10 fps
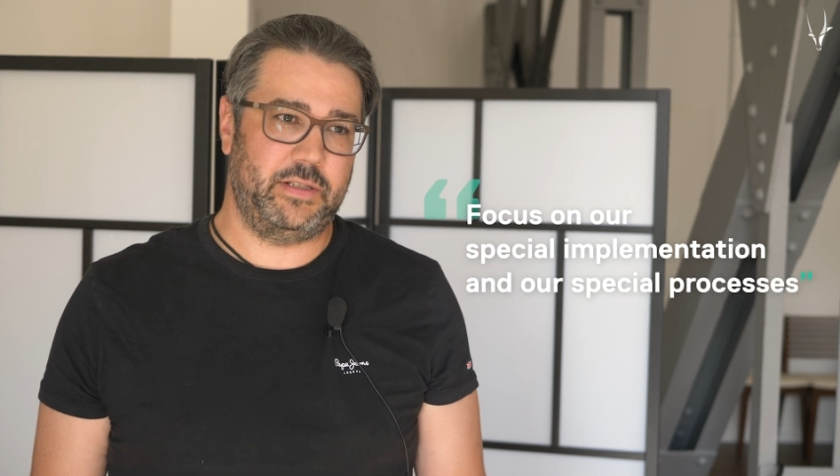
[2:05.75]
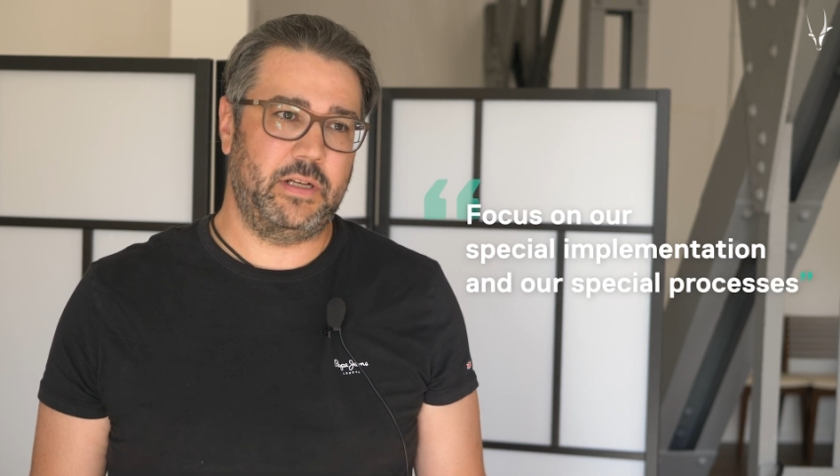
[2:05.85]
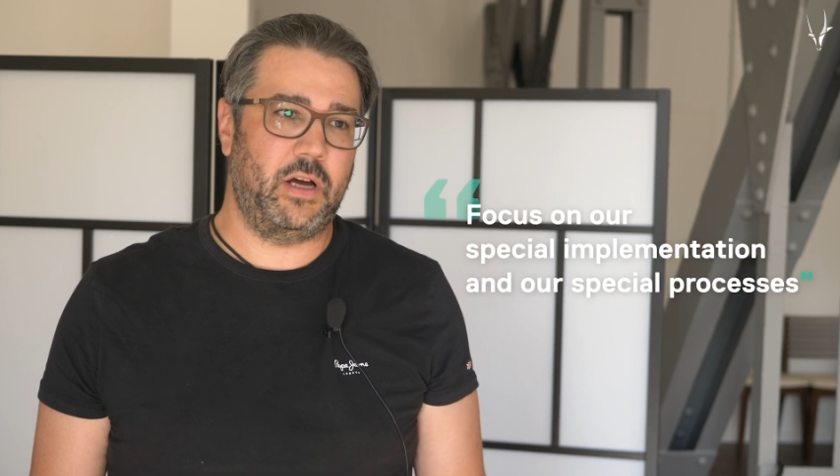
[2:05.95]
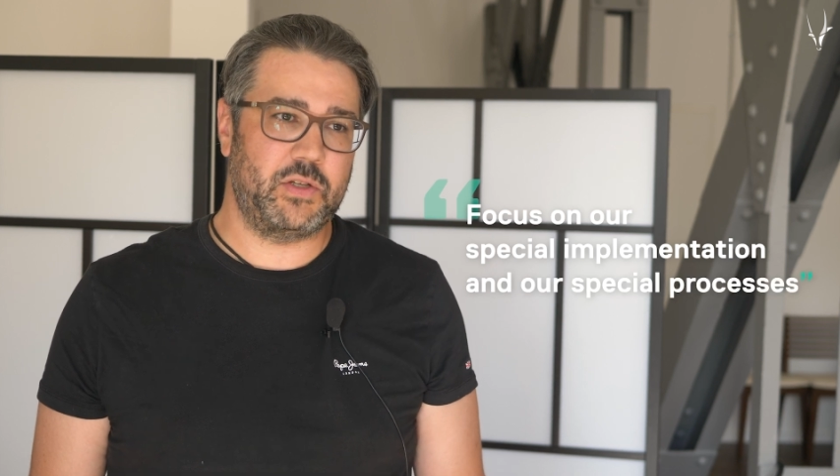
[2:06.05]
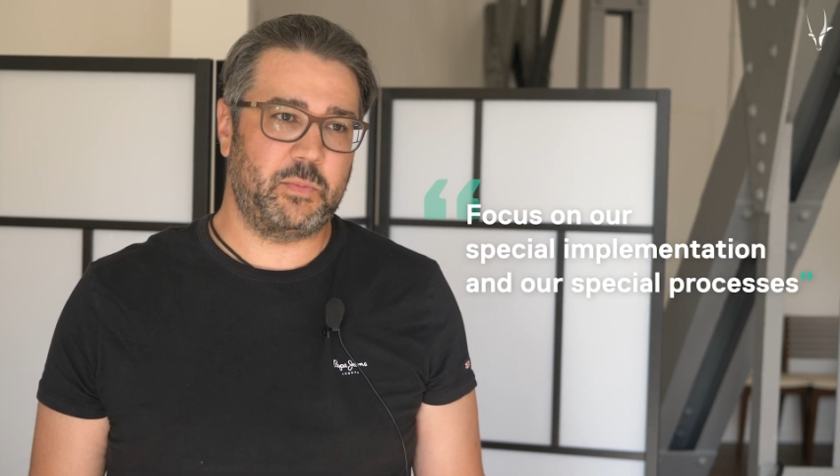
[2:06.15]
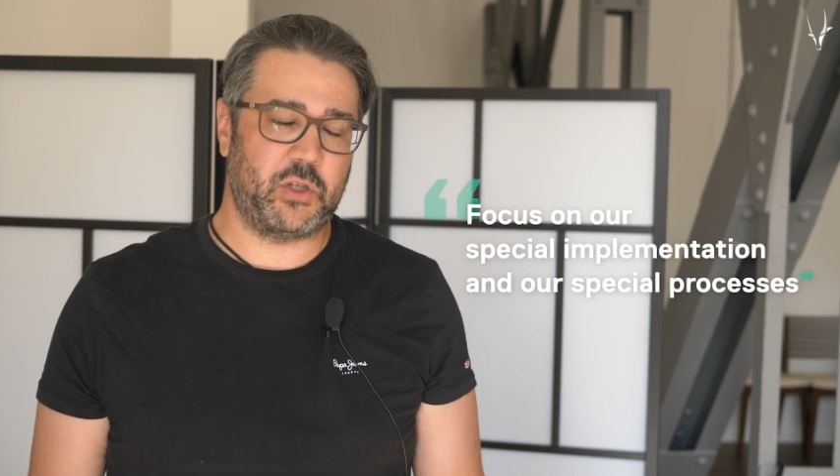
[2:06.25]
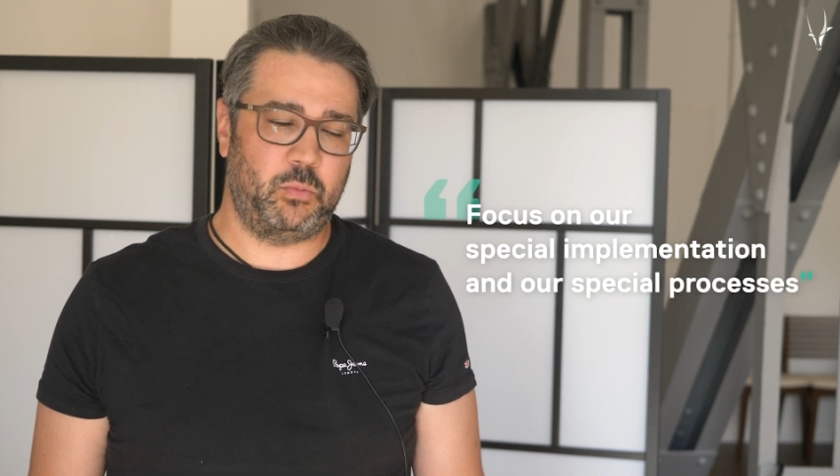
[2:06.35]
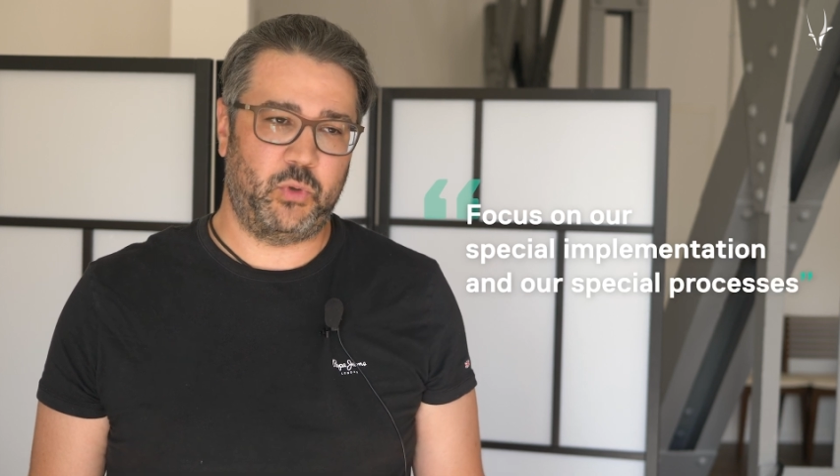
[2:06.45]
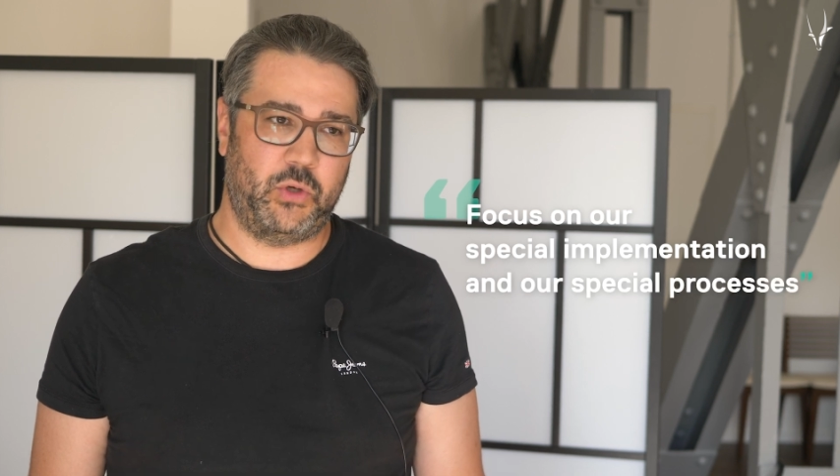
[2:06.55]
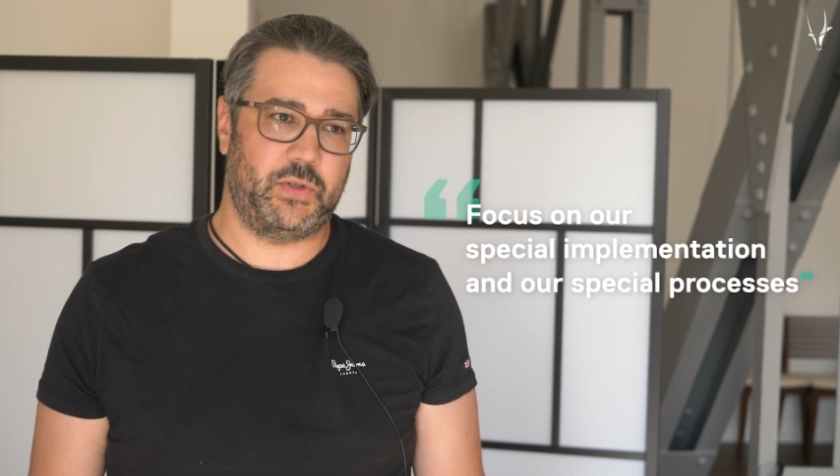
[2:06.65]
and our
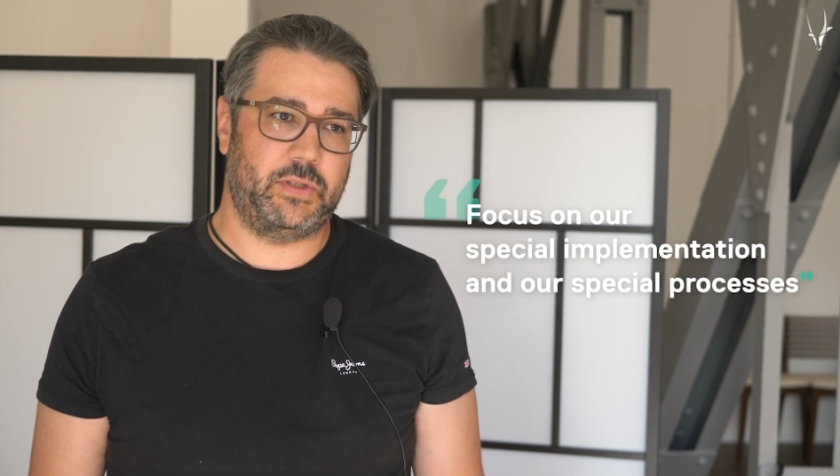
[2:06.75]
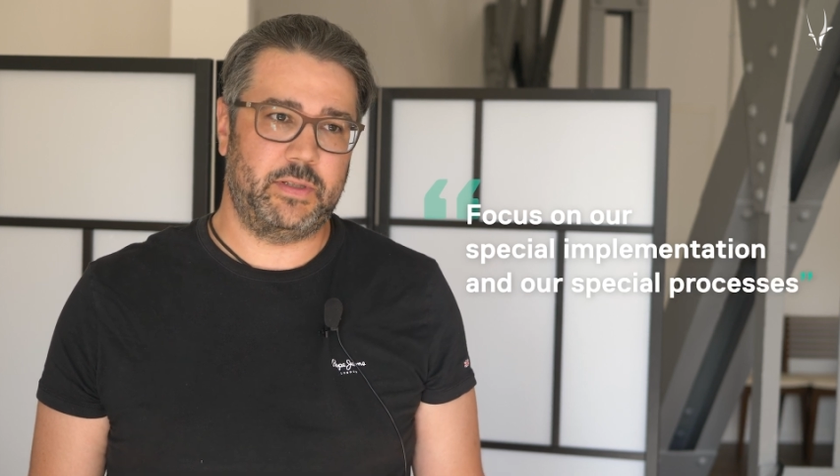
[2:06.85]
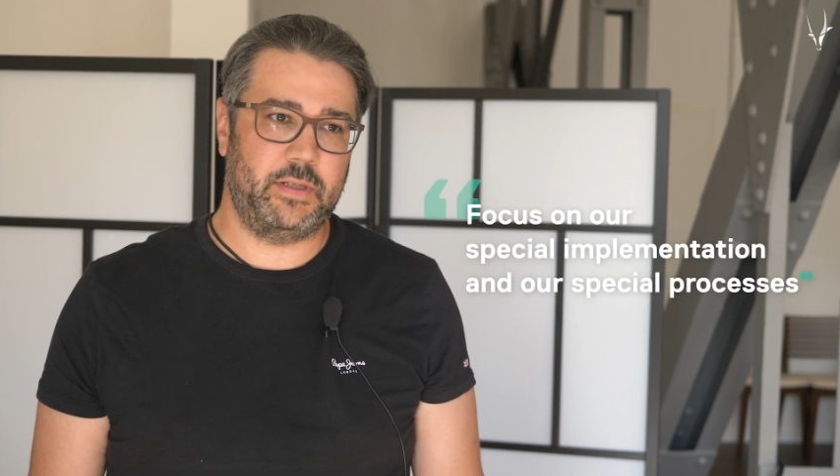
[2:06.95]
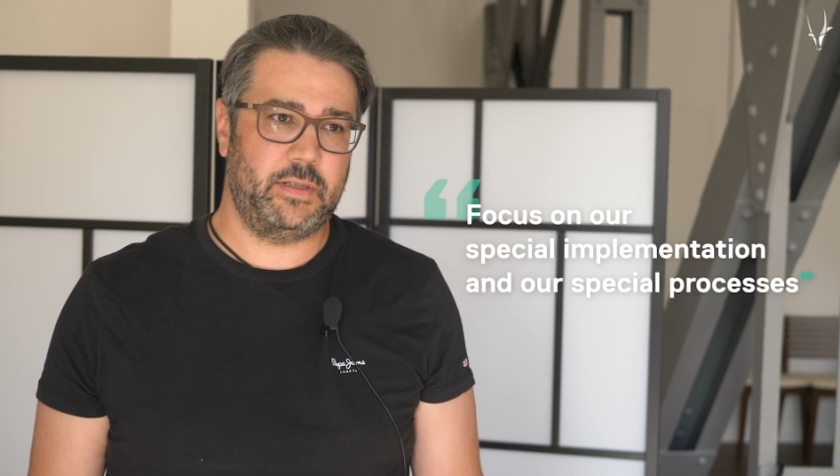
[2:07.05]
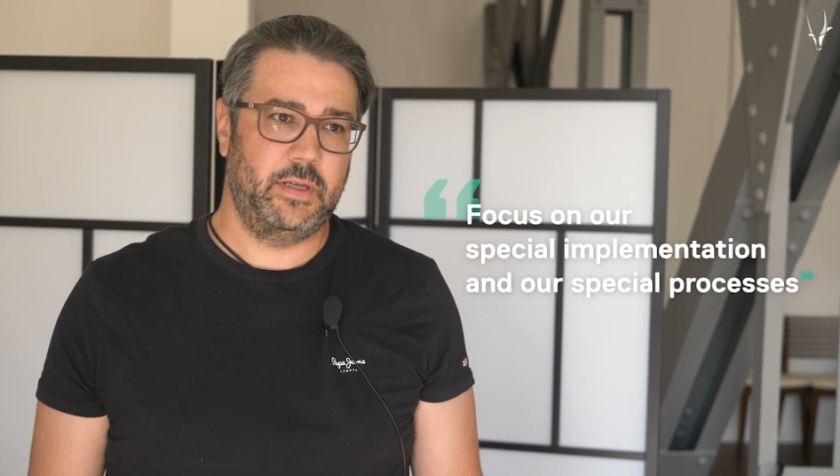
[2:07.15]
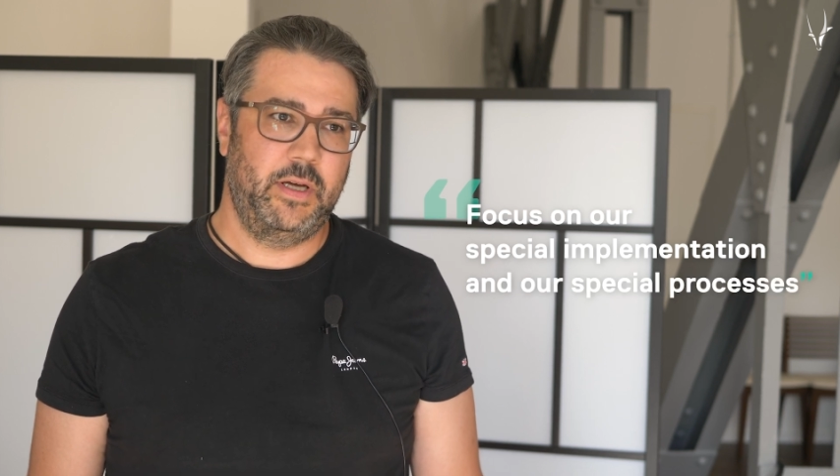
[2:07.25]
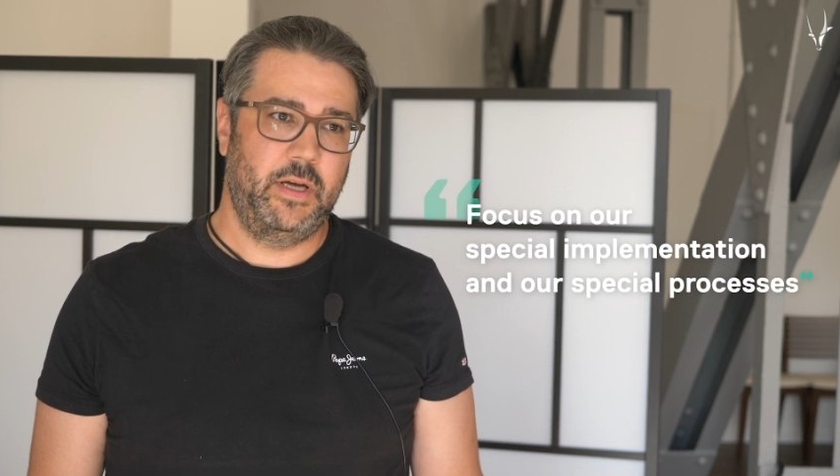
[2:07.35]
special processes